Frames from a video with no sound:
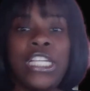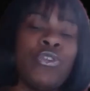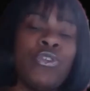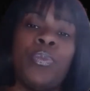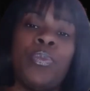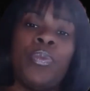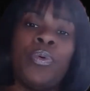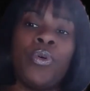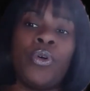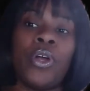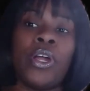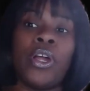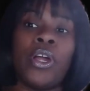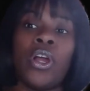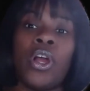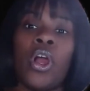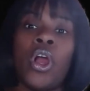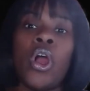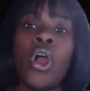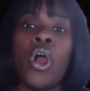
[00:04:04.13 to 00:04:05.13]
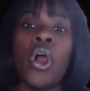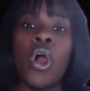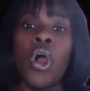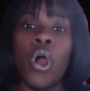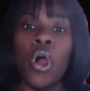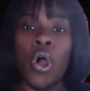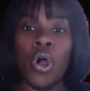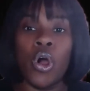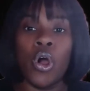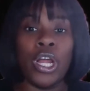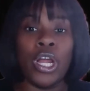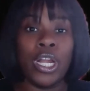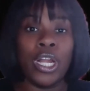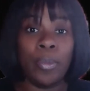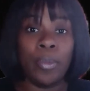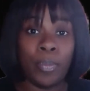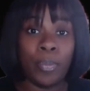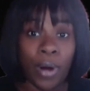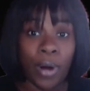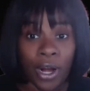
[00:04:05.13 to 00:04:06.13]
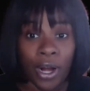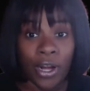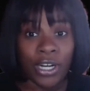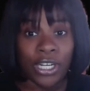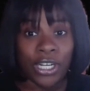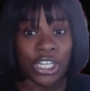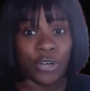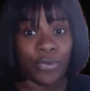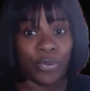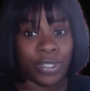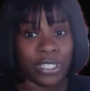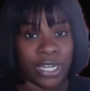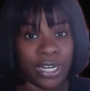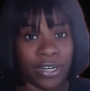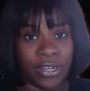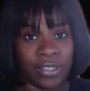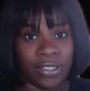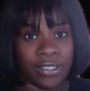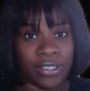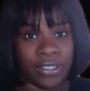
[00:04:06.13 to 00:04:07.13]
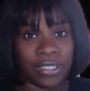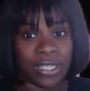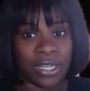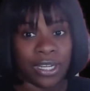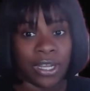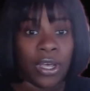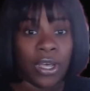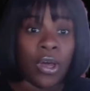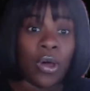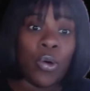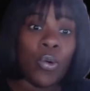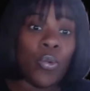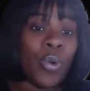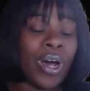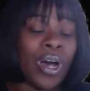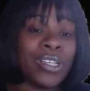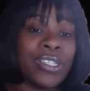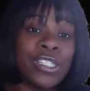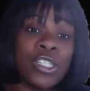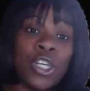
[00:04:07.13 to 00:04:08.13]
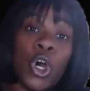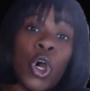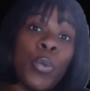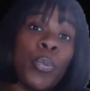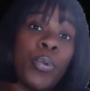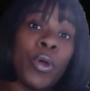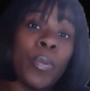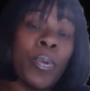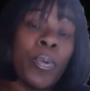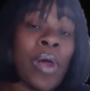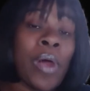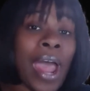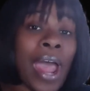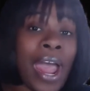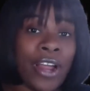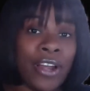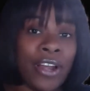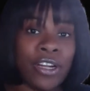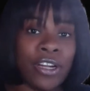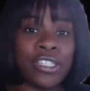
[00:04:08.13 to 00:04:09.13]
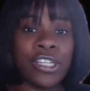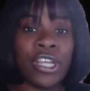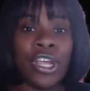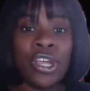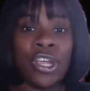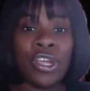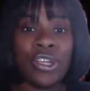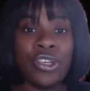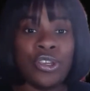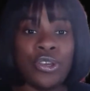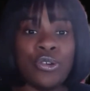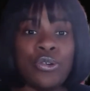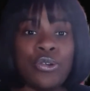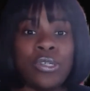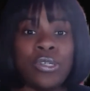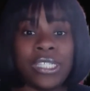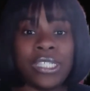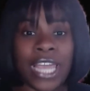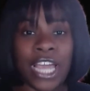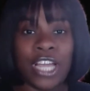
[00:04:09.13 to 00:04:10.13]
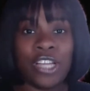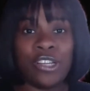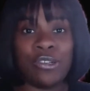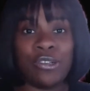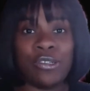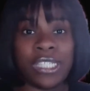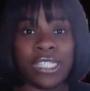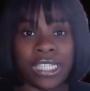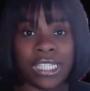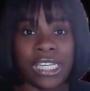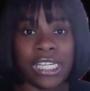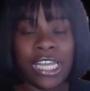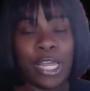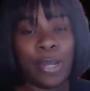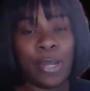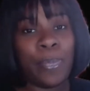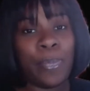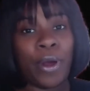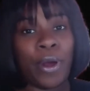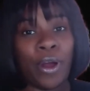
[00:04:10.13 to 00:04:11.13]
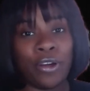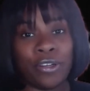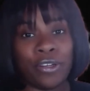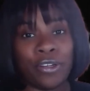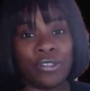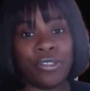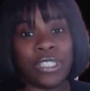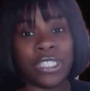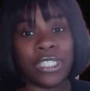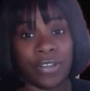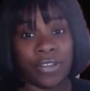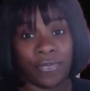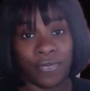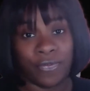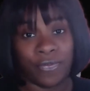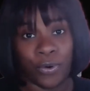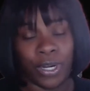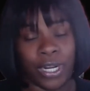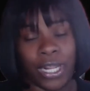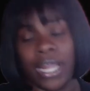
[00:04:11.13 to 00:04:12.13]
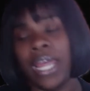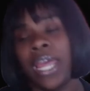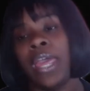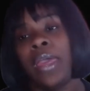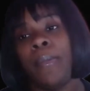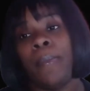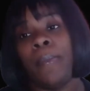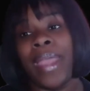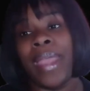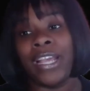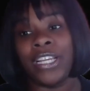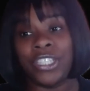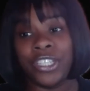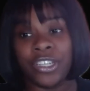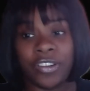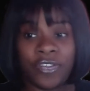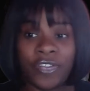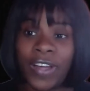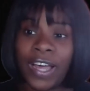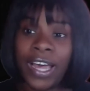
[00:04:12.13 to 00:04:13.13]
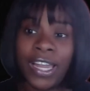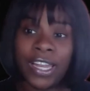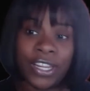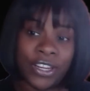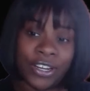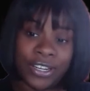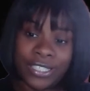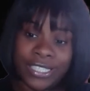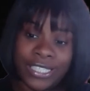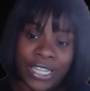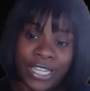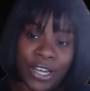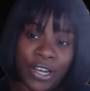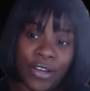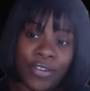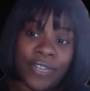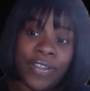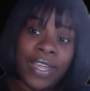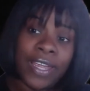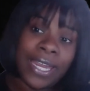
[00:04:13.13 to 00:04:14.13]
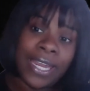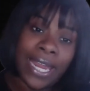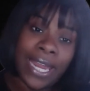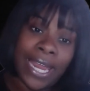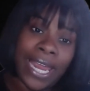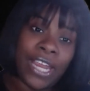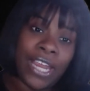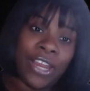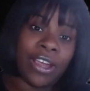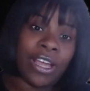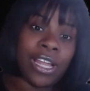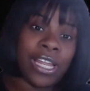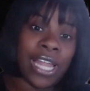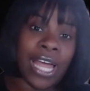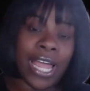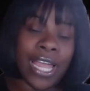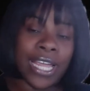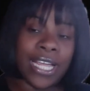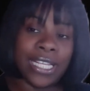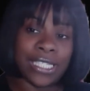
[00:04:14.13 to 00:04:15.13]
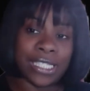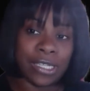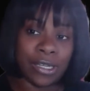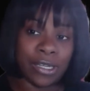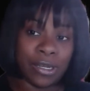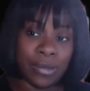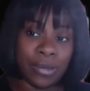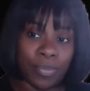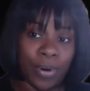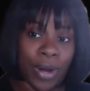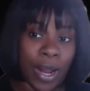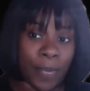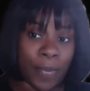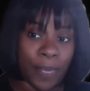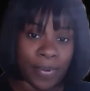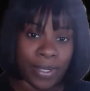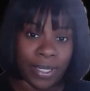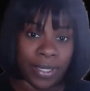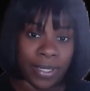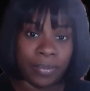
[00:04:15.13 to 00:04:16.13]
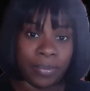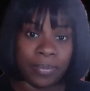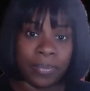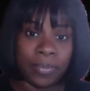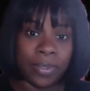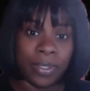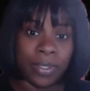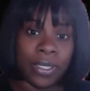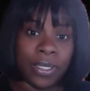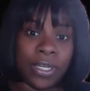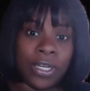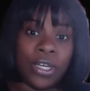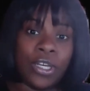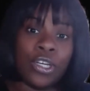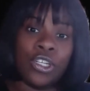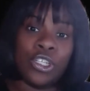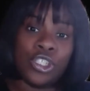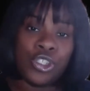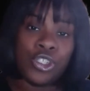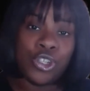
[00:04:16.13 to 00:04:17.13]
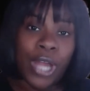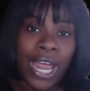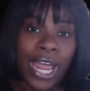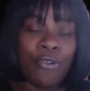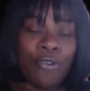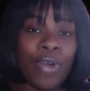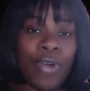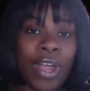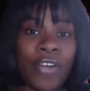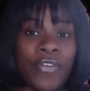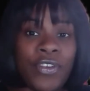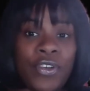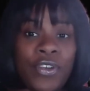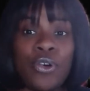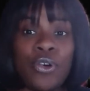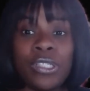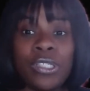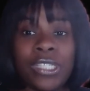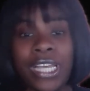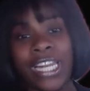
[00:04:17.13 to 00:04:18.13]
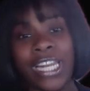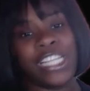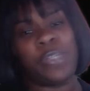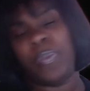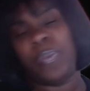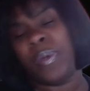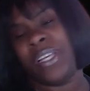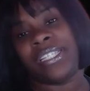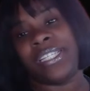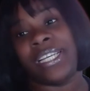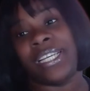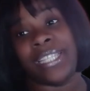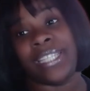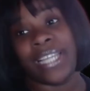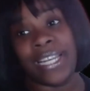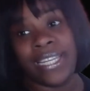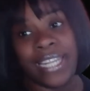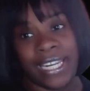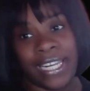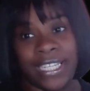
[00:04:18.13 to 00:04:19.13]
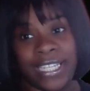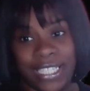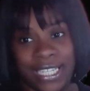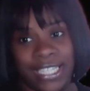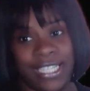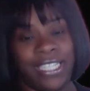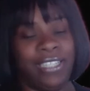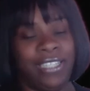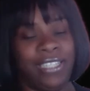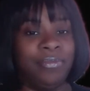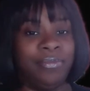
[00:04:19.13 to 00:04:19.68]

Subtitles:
report on partnership returns, while sole proprietors use Schedule C and personal 1040. Make sure you're filing yourself and your clients properly. Track revenues and expenses diligently.